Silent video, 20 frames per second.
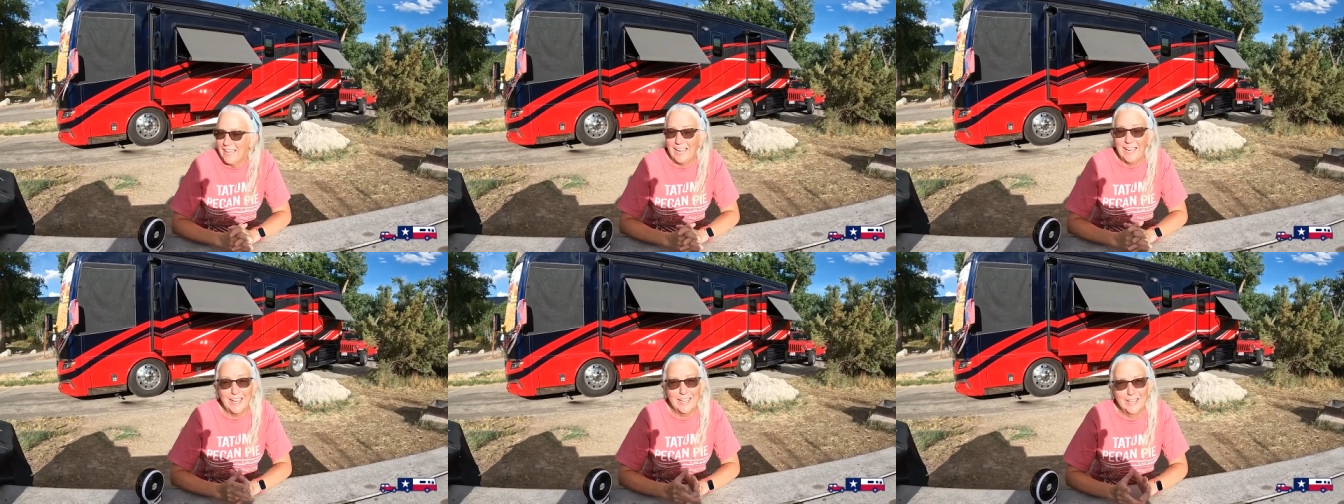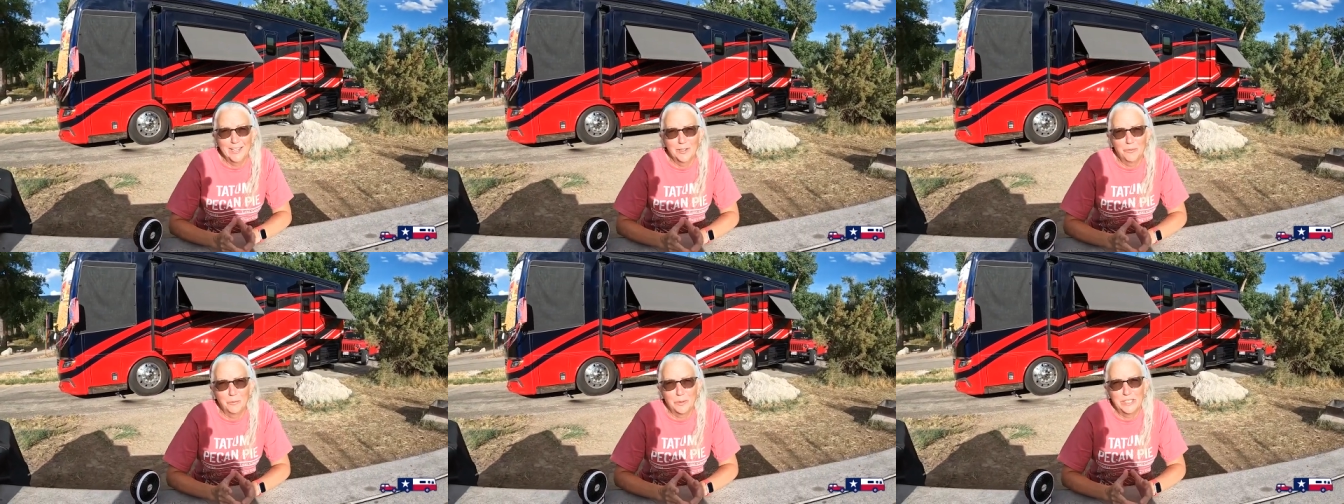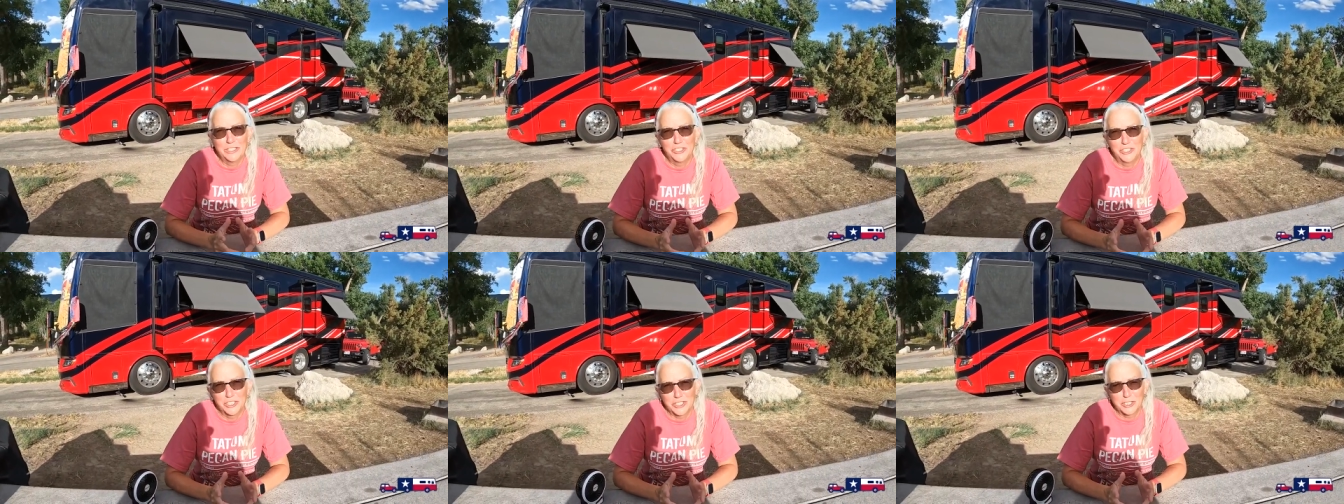And
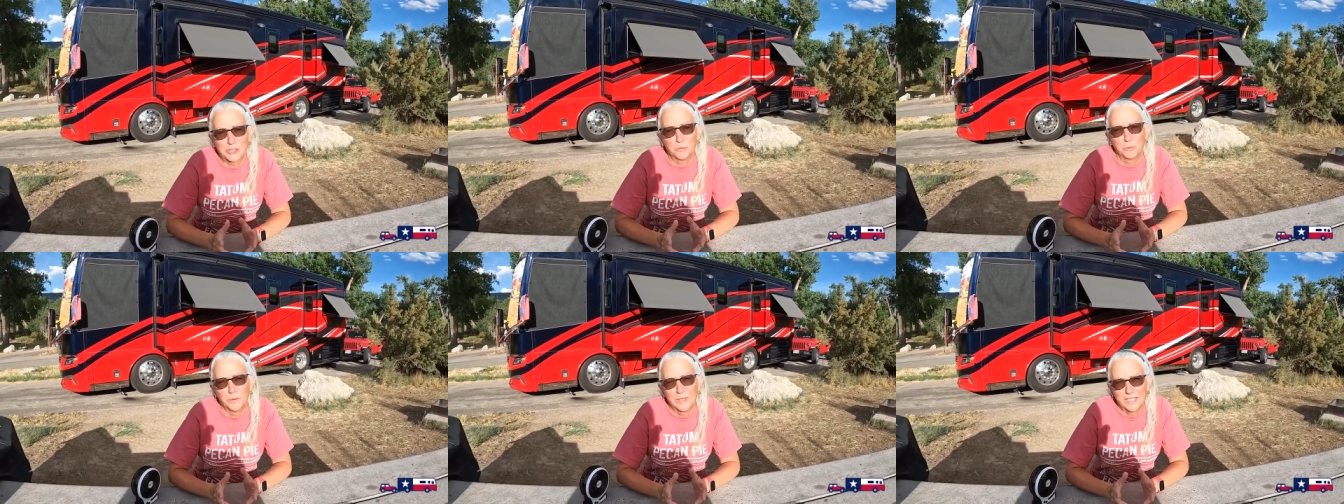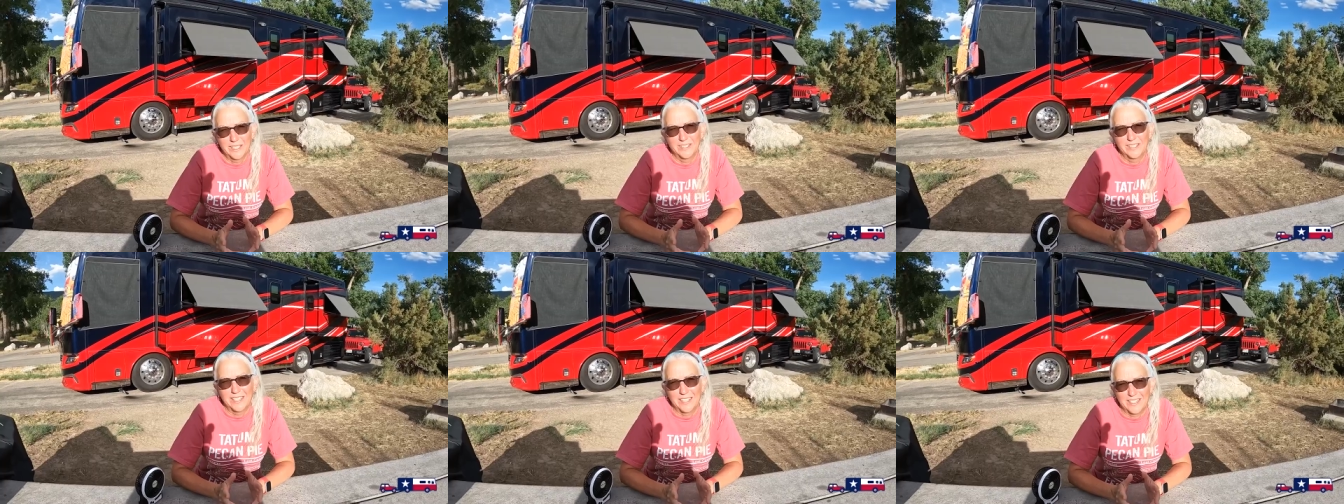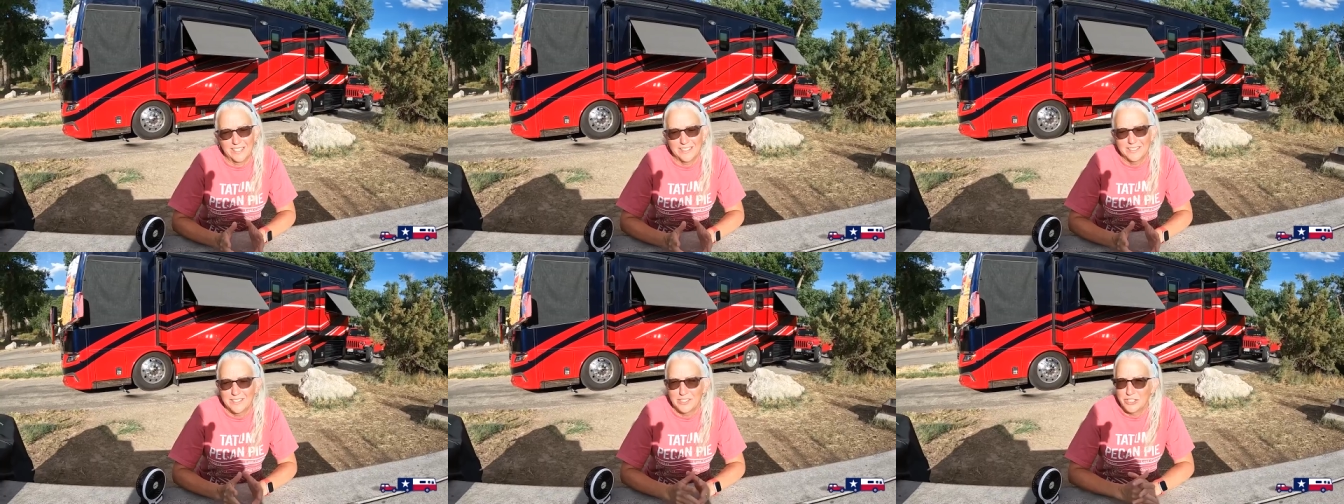we just
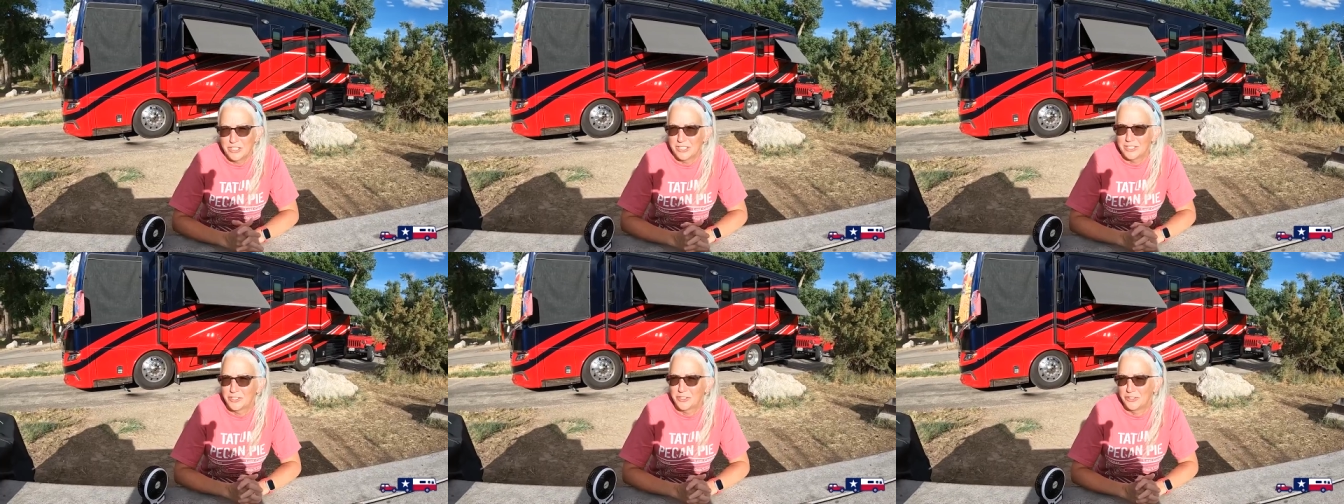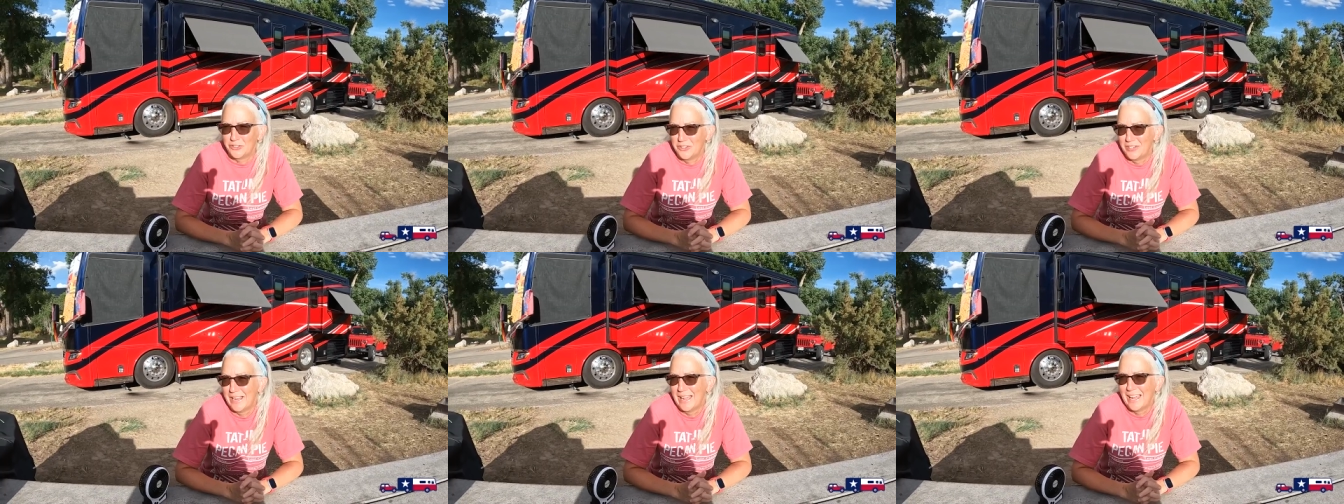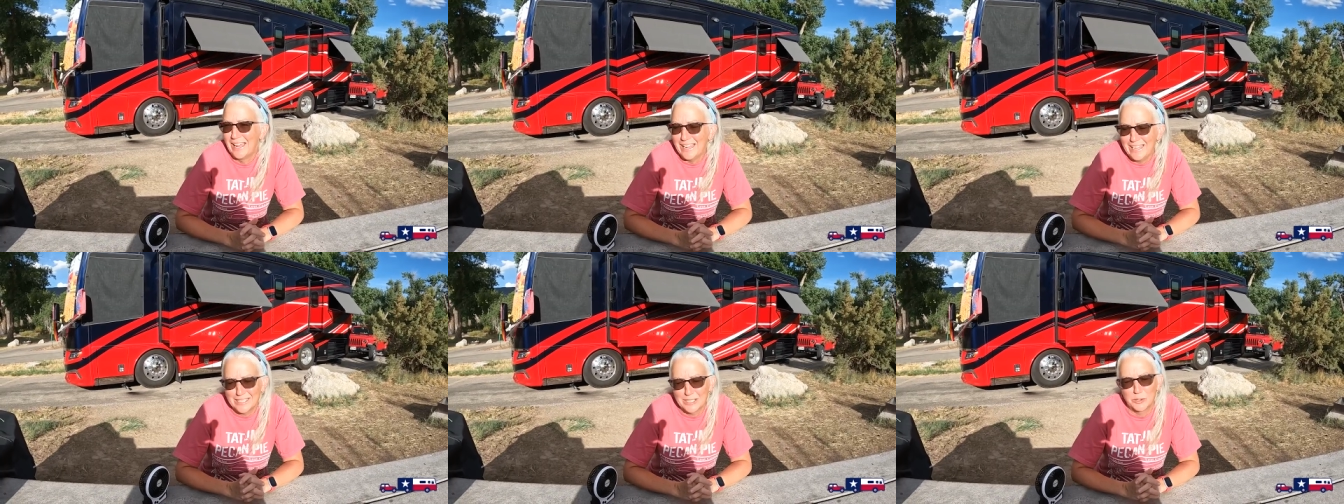realized yesterday